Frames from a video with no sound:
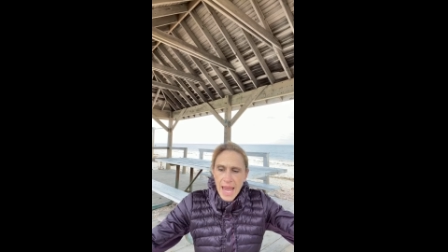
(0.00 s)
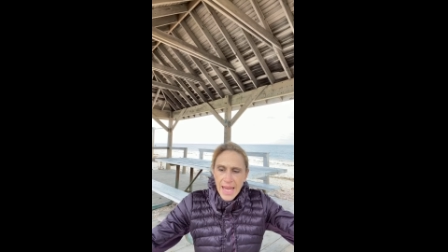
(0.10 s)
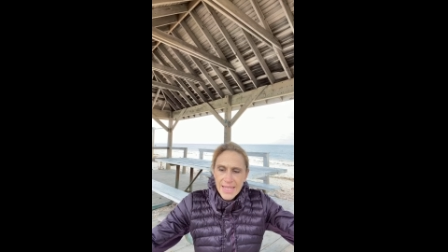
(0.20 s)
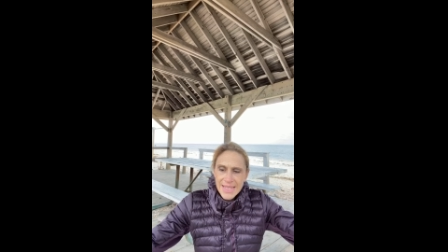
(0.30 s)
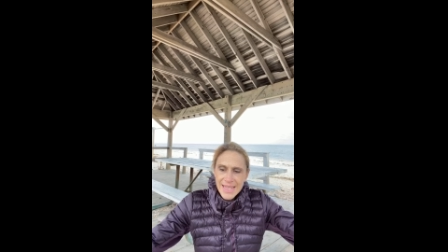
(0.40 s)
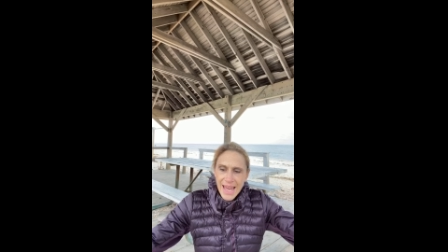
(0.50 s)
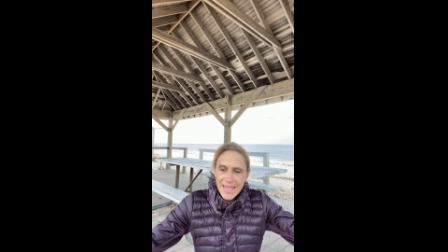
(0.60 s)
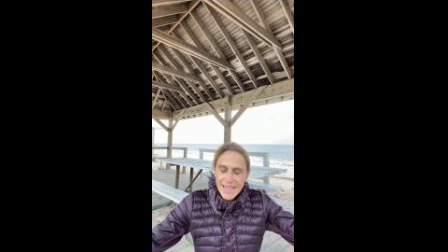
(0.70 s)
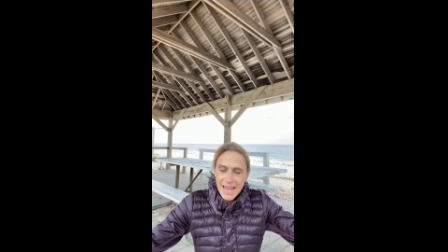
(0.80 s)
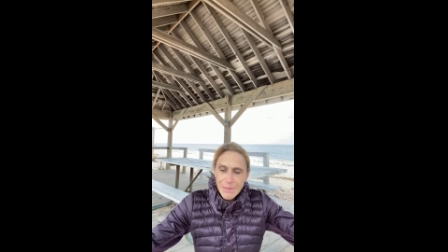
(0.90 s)
And
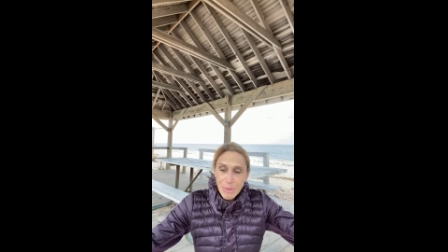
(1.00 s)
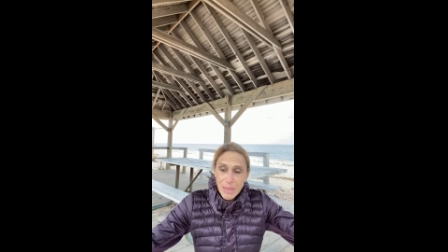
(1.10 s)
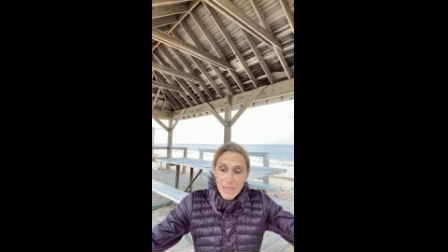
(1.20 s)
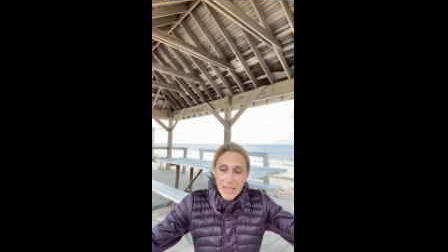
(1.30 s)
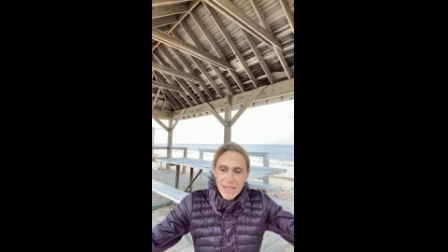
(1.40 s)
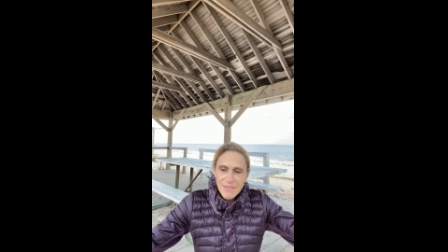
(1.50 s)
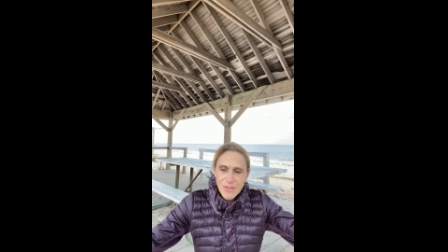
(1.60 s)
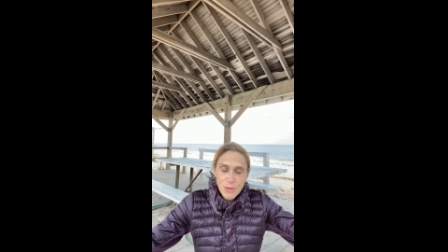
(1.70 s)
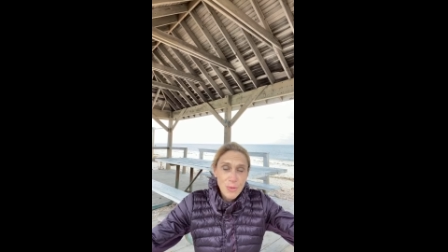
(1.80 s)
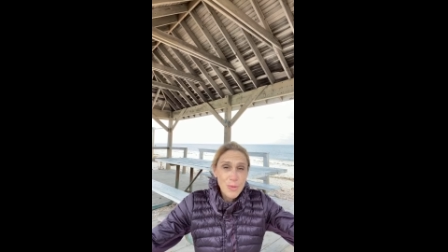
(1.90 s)
again, I believe
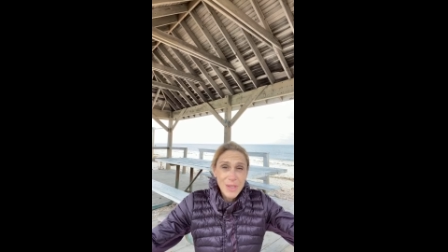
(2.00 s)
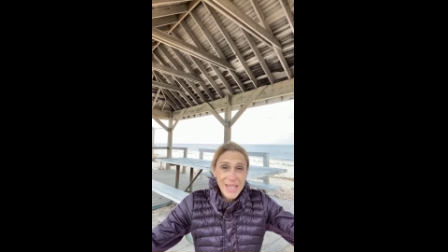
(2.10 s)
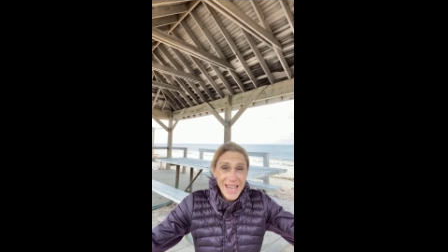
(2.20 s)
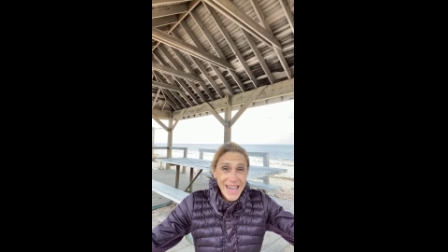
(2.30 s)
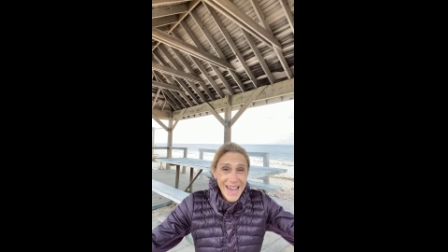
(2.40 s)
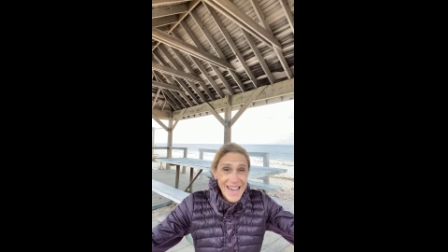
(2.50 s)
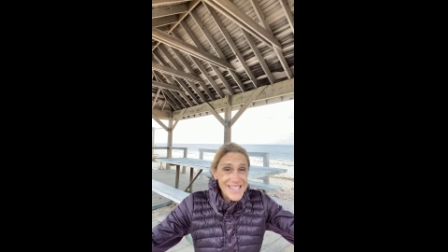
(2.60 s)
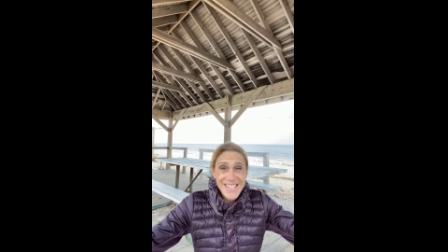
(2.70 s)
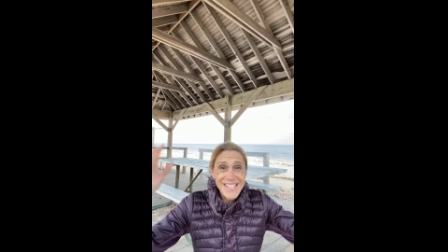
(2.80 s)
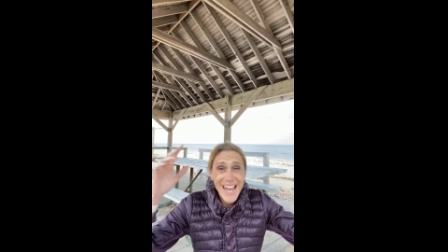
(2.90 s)
truly,
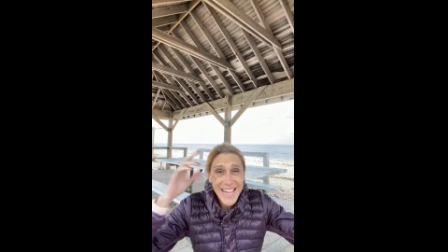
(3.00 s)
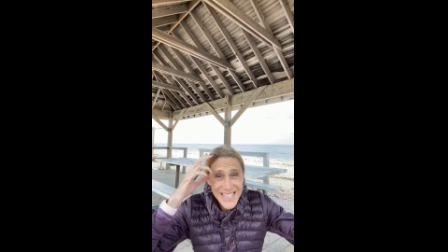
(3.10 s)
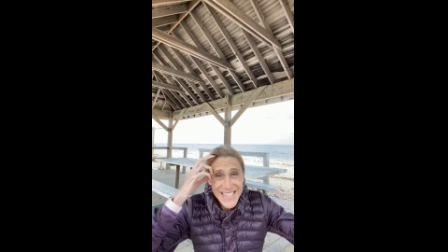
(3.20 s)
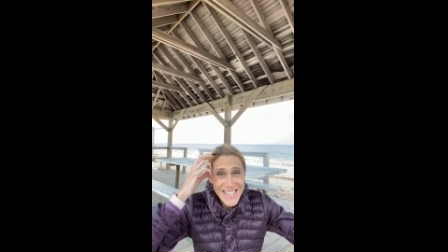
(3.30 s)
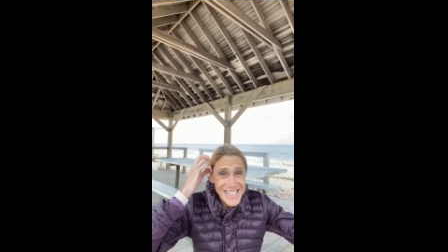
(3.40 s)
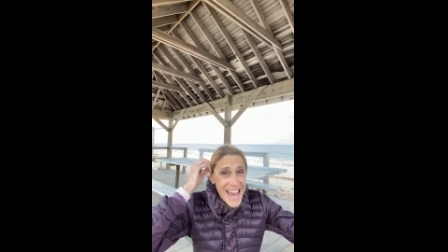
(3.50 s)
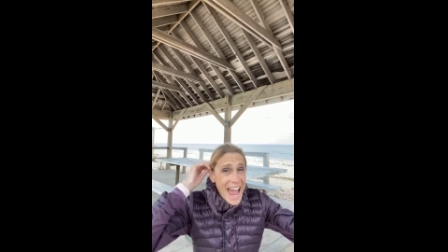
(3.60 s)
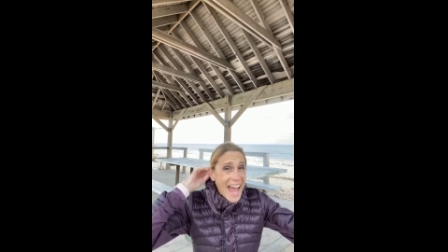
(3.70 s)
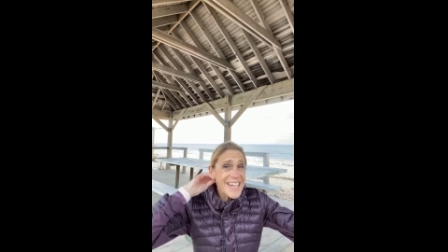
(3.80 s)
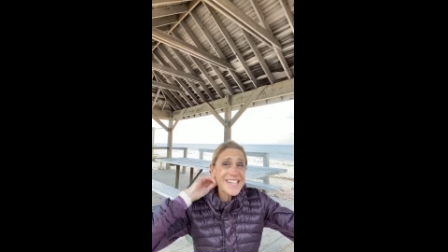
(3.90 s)
as a scientist
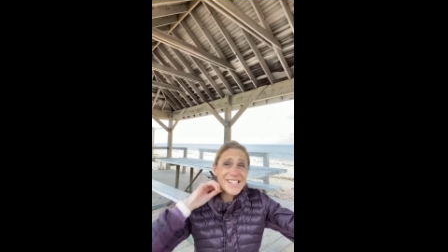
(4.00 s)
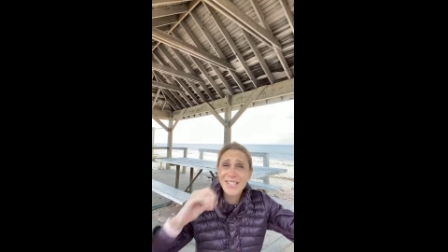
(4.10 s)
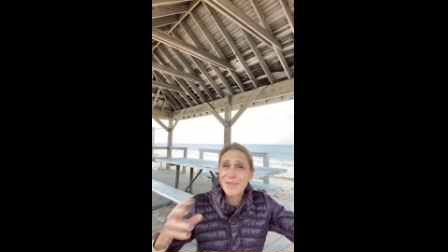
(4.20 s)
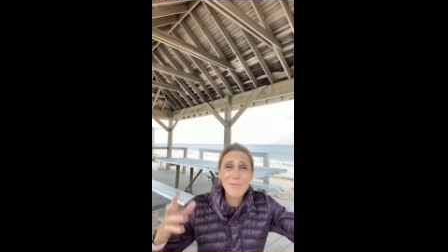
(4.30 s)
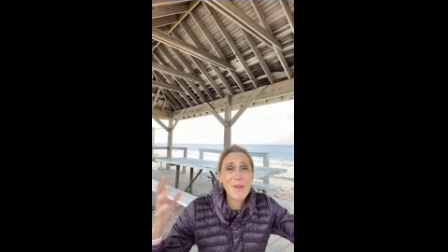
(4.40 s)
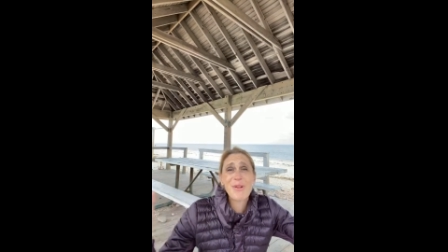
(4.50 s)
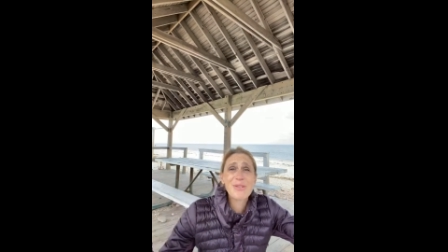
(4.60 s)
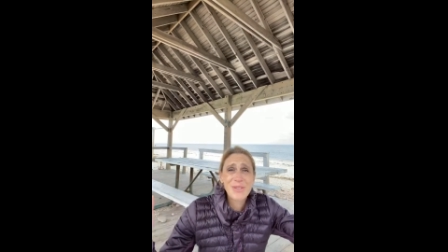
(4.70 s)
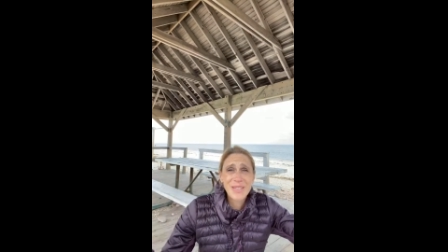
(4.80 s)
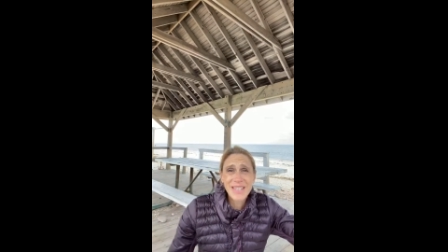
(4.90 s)
and as a
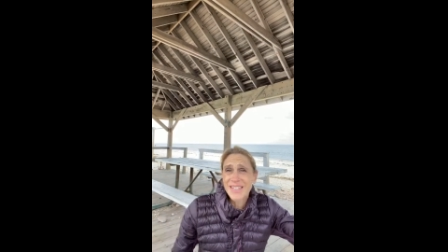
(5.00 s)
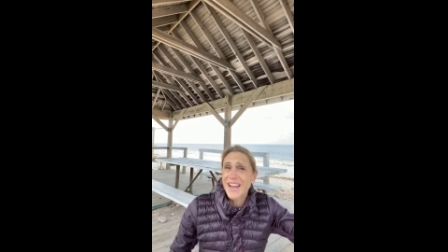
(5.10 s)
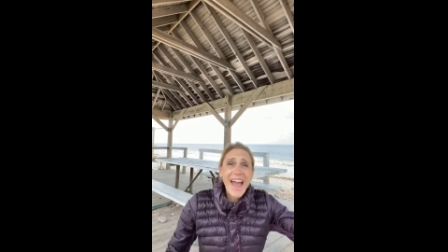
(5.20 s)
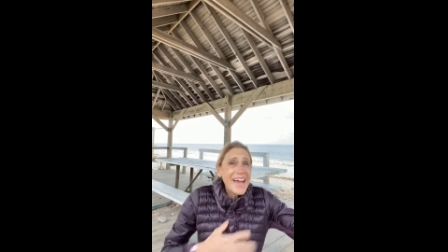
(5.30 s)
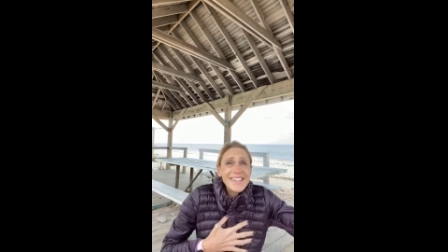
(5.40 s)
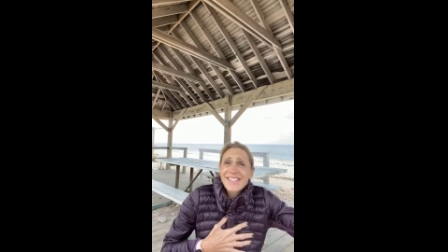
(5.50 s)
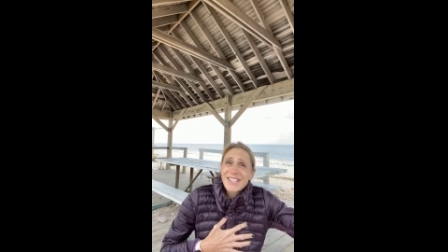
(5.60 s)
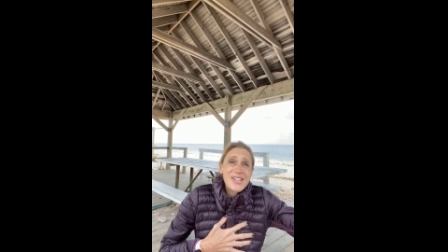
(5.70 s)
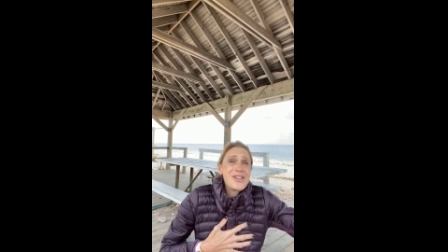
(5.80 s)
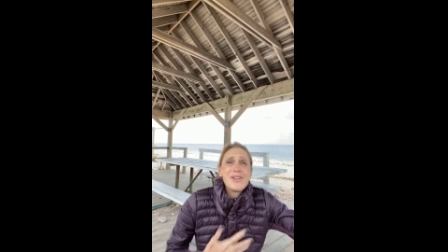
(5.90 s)
spiritual healer and as a
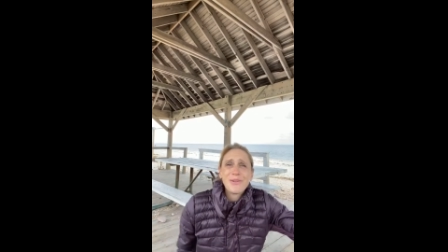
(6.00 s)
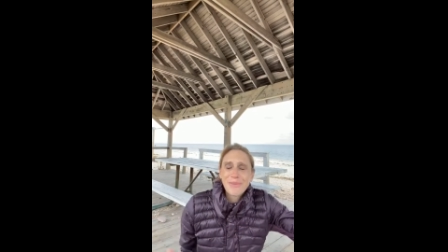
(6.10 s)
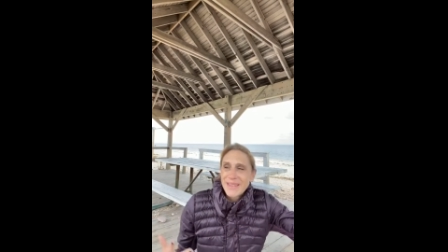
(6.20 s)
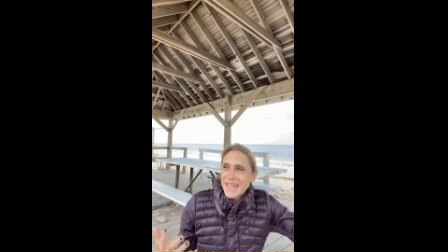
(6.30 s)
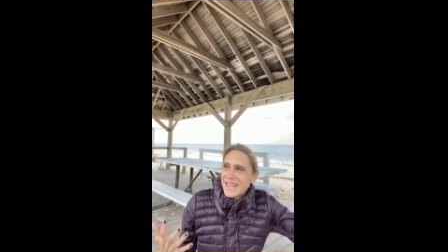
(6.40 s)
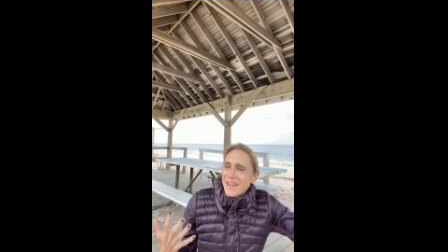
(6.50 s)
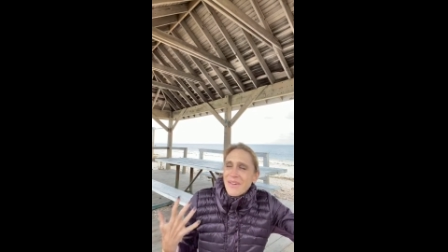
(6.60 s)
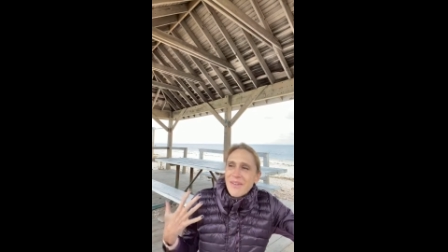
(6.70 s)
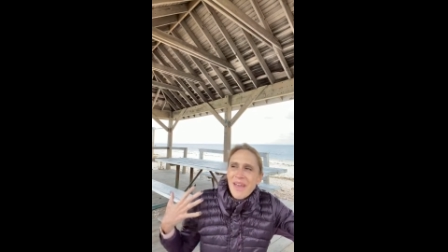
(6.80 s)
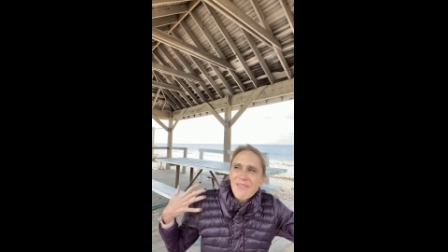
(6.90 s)
human, that
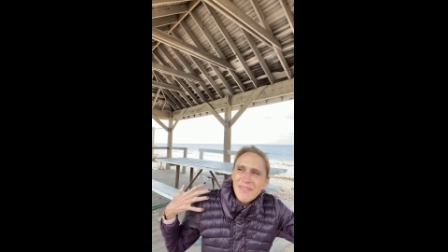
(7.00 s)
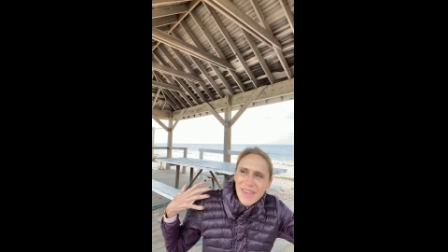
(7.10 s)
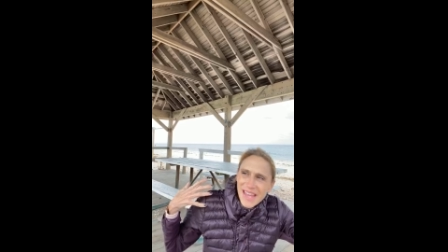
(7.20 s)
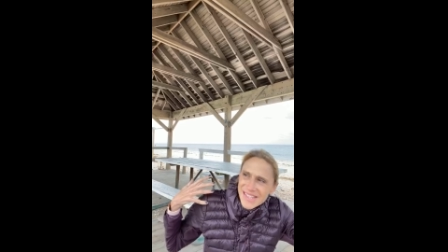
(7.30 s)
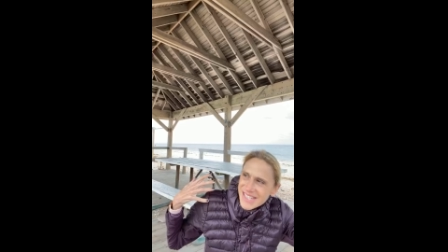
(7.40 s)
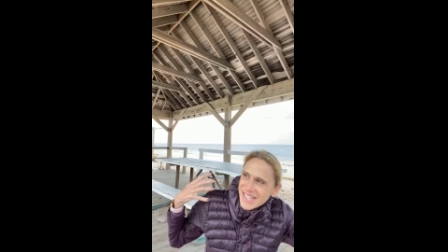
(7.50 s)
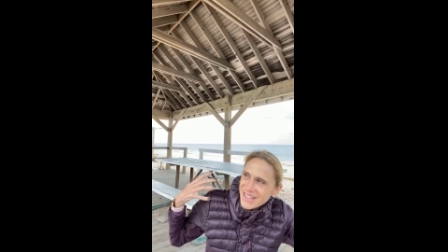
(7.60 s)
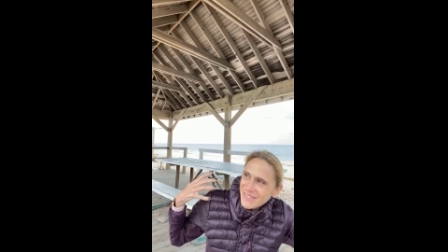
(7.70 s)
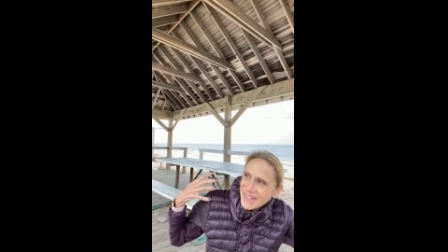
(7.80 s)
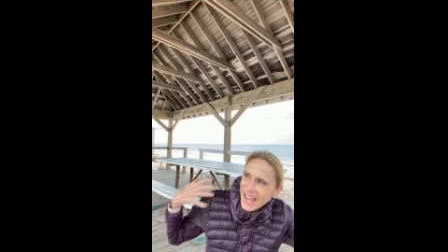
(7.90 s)
we have yet to
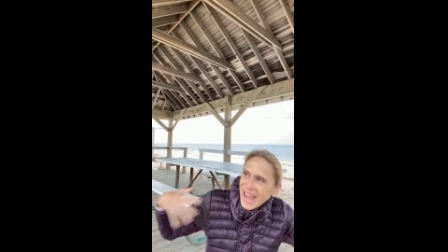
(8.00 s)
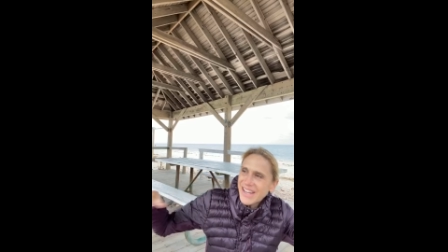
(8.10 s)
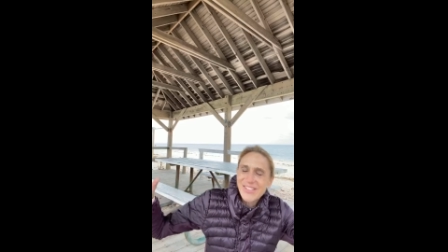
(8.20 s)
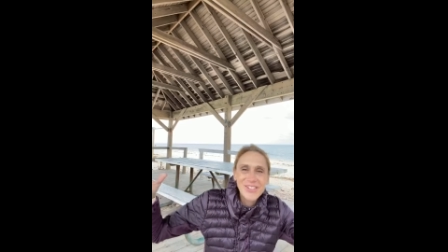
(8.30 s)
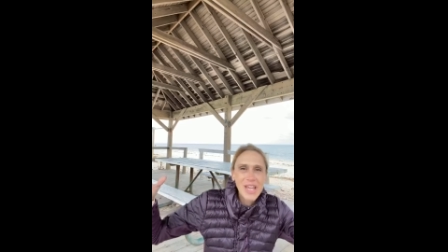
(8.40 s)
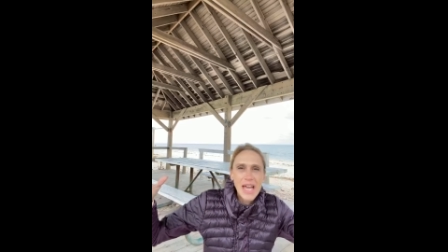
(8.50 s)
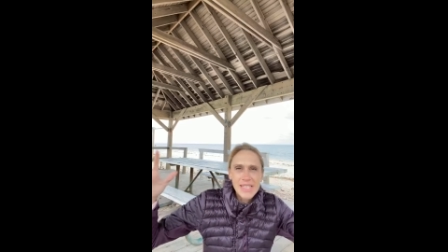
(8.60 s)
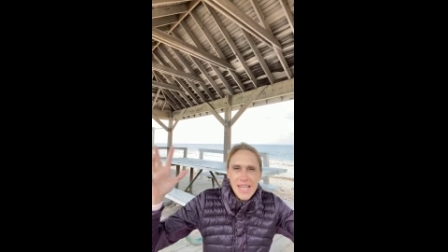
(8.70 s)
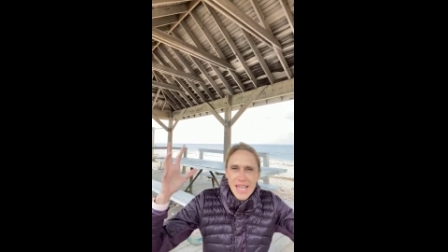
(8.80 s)
even actualize